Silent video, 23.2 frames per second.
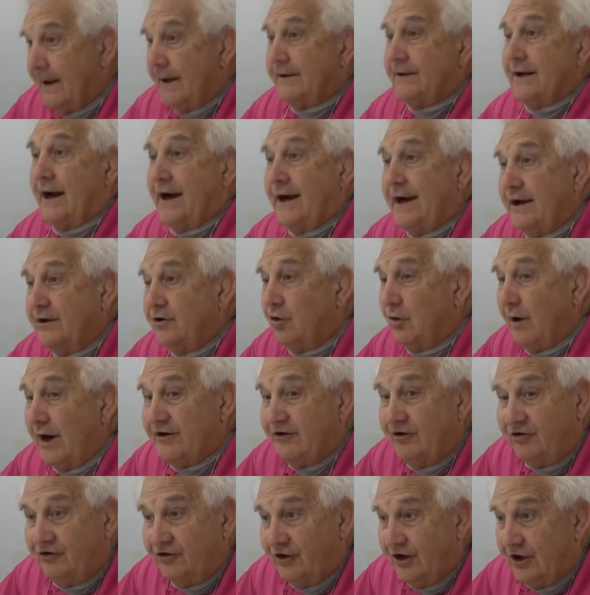Diane,
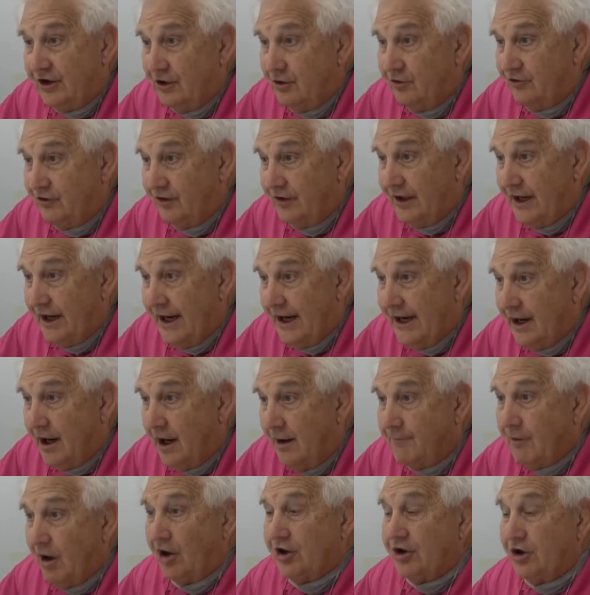great to see you today.
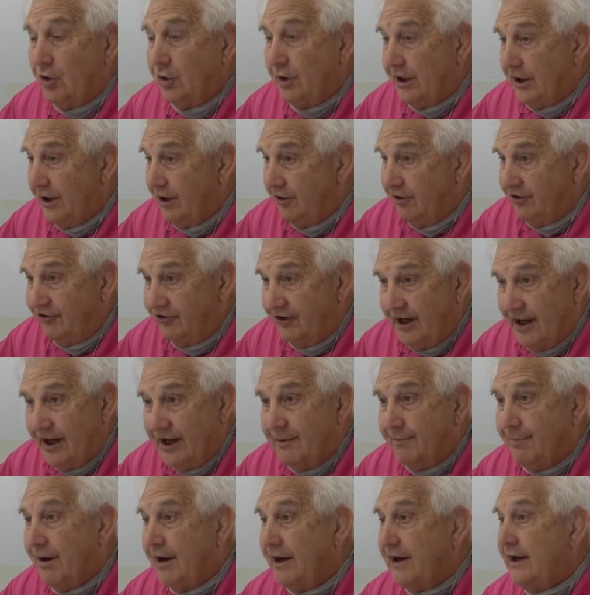Are you here to see
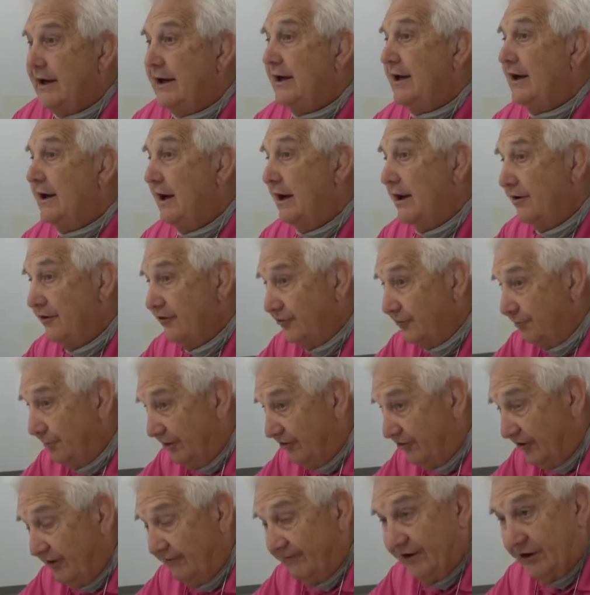anybody
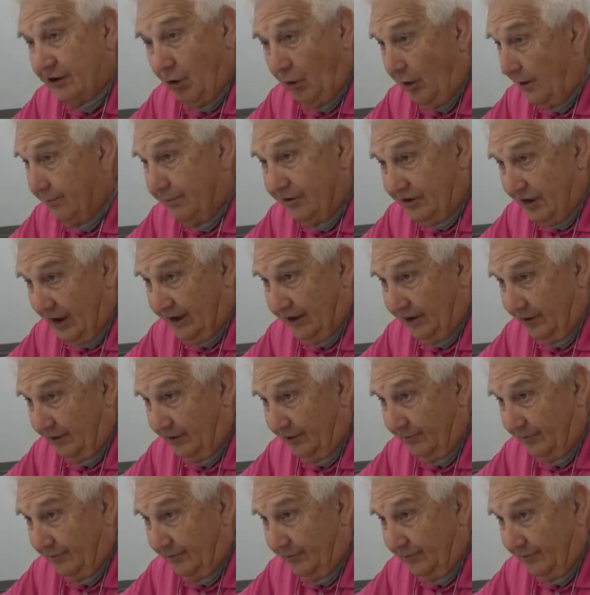specific or in particular?